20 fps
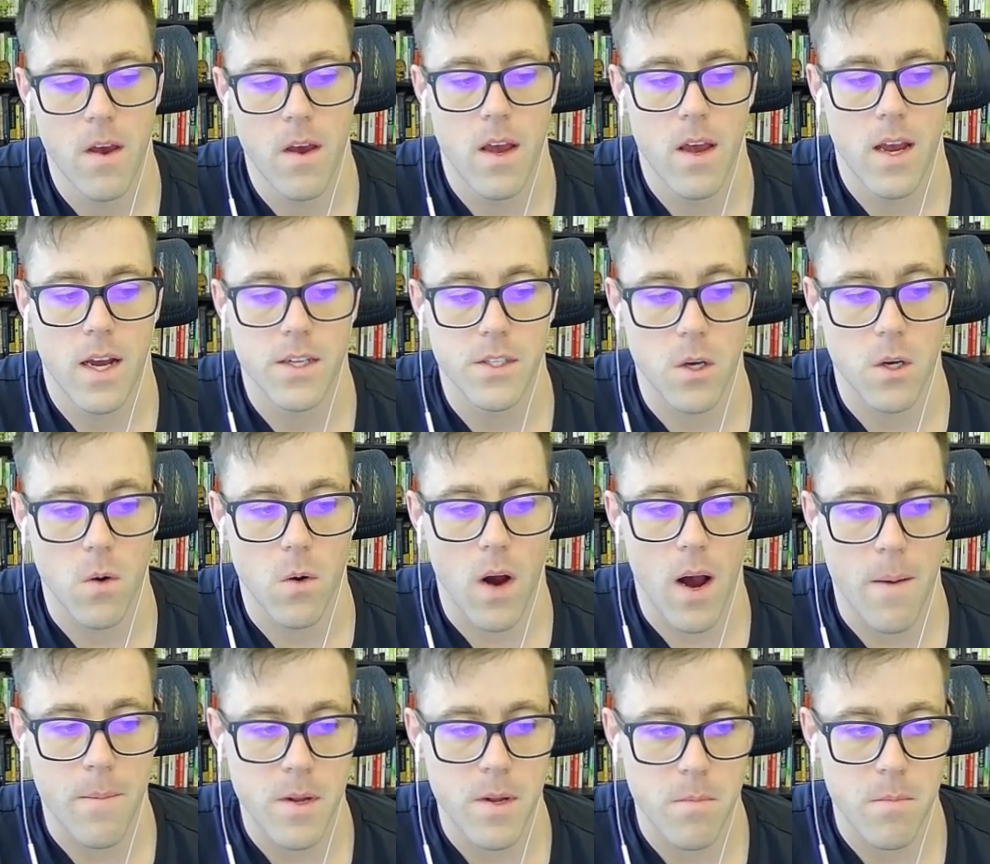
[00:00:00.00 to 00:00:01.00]
And so I'm
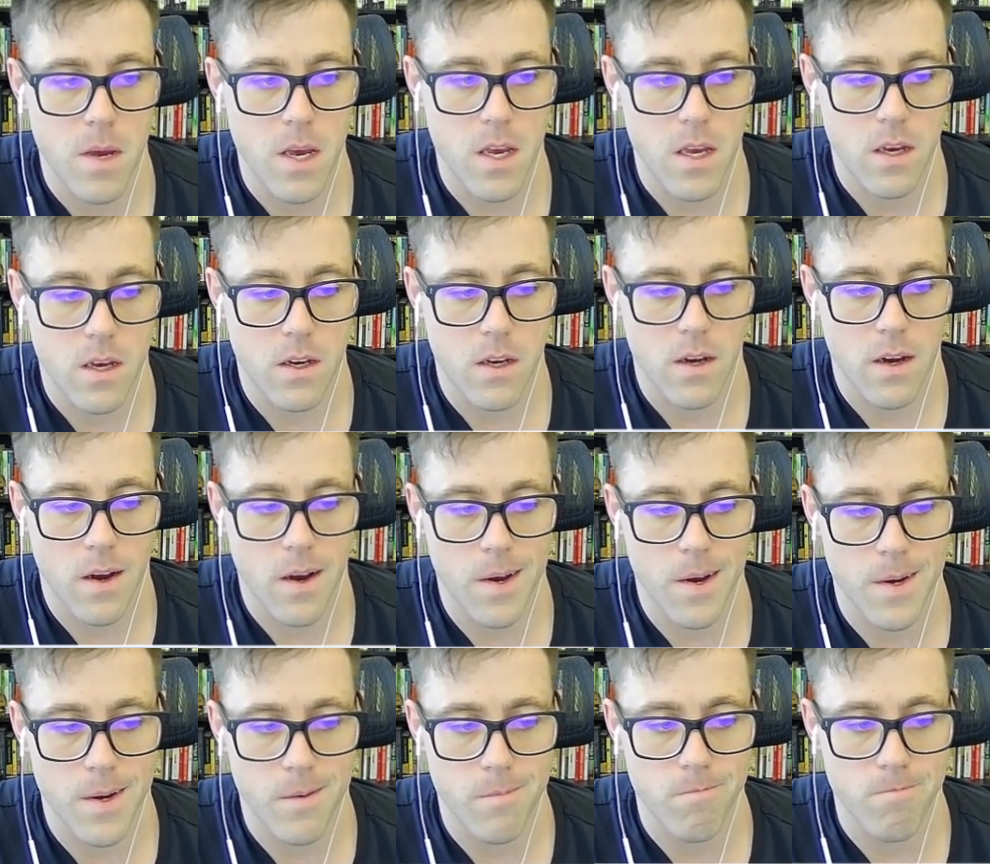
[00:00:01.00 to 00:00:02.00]
going to make,
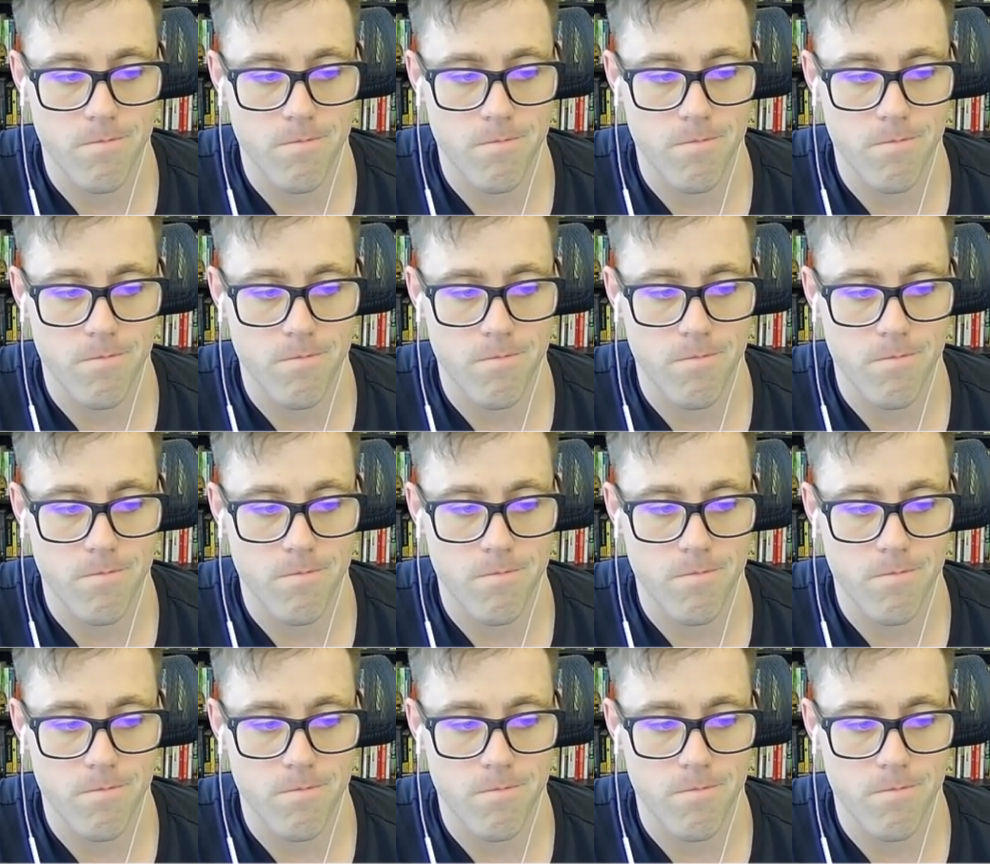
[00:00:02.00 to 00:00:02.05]
um,